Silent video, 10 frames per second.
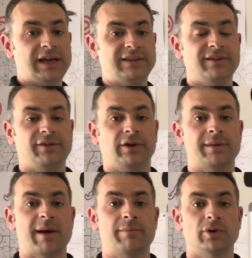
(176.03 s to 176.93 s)
and then they'll
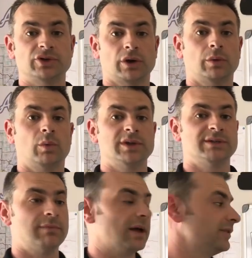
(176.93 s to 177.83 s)
get my postcard
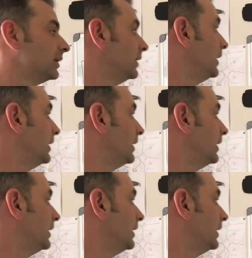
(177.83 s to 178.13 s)
once a month.